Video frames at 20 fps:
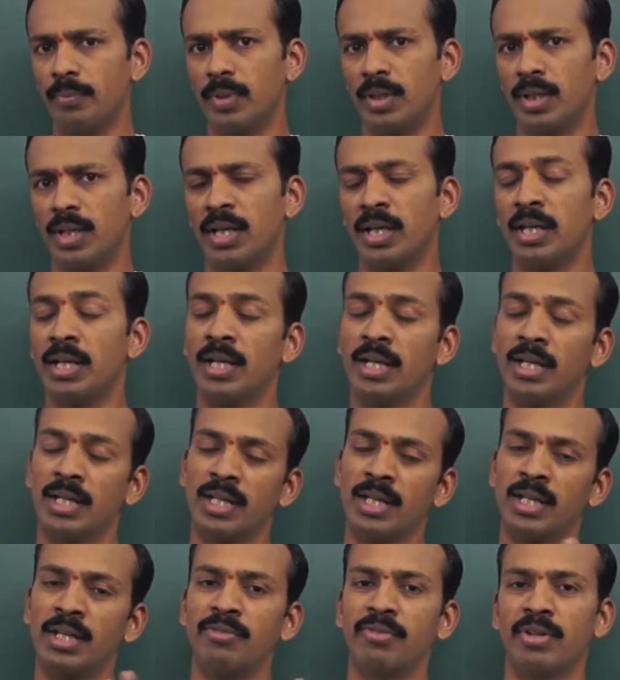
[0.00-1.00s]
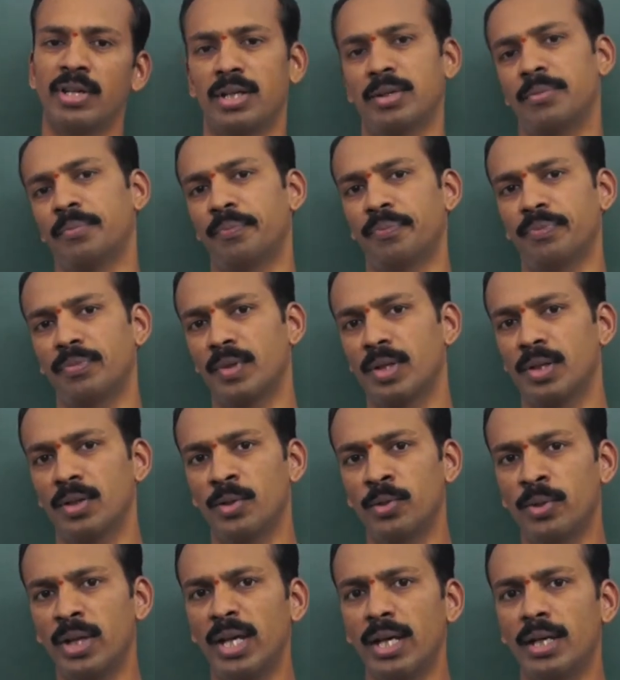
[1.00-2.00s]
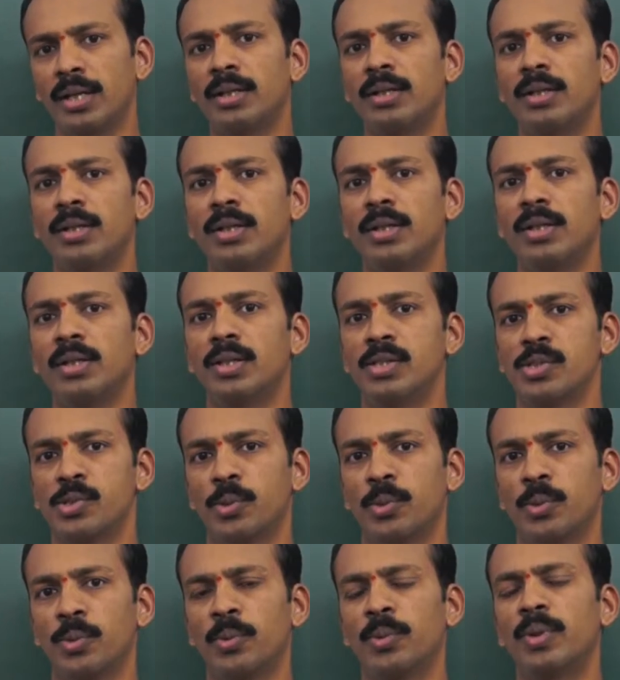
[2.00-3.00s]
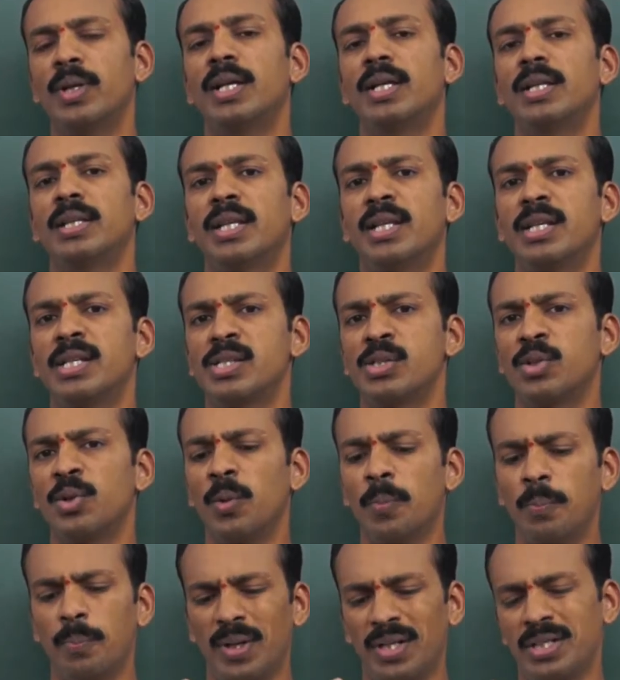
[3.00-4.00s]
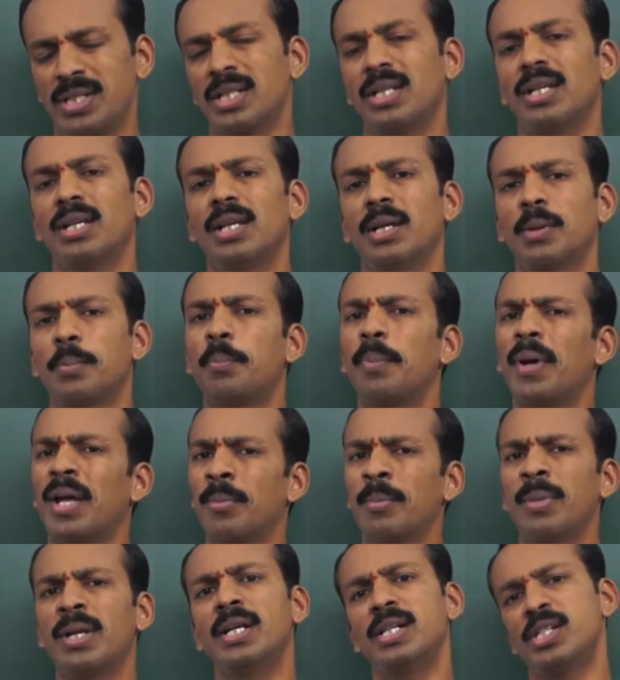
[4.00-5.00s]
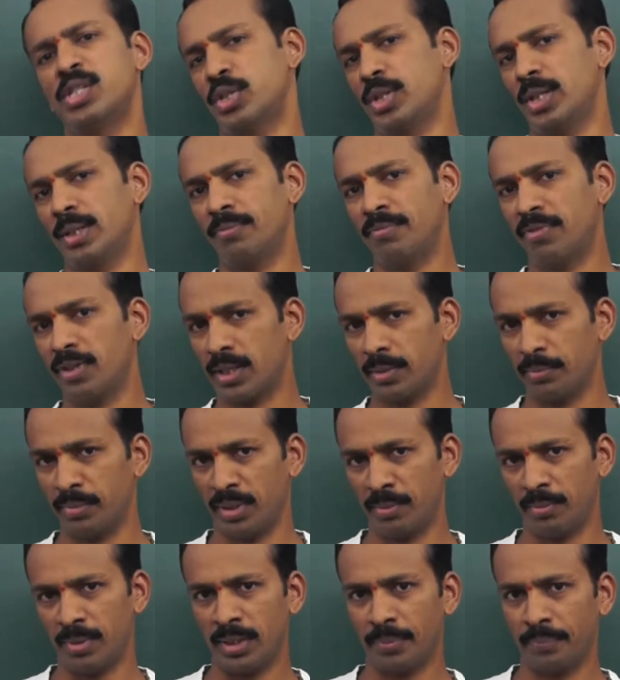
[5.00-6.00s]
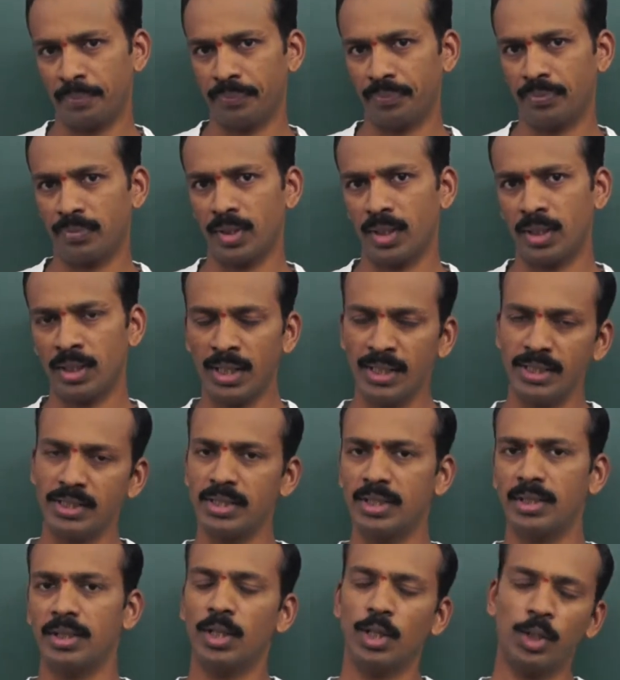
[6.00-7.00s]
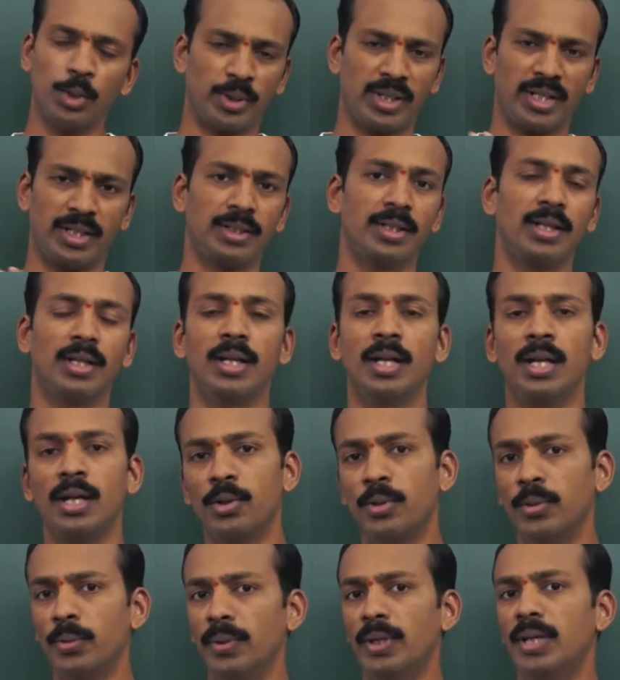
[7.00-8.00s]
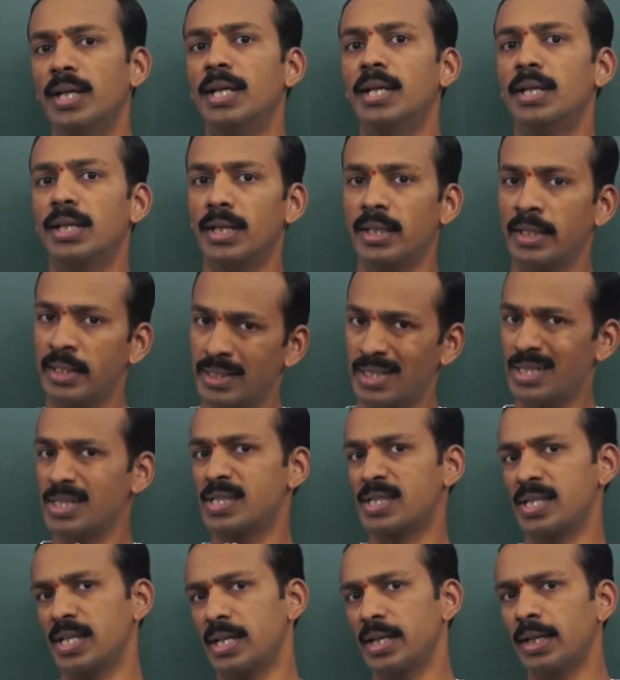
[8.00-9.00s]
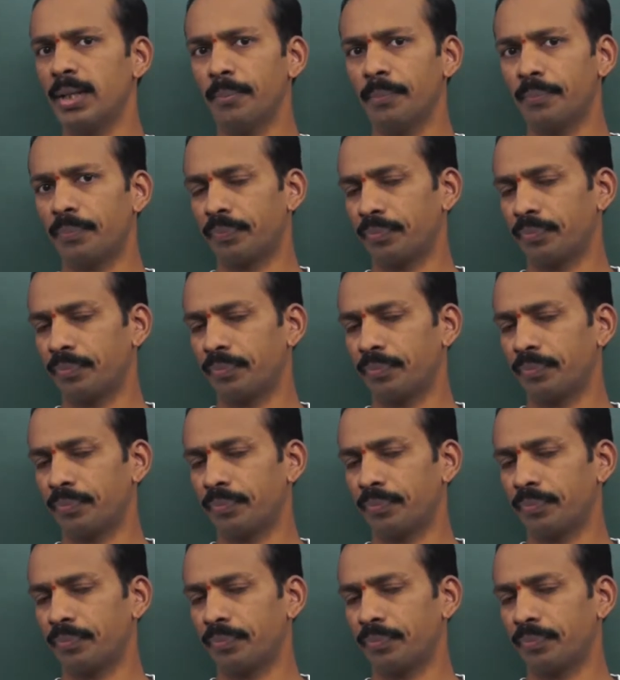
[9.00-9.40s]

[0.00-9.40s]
in any way. Okay, so there is no particular permanent shape for amoeba, right? Okay, now let us see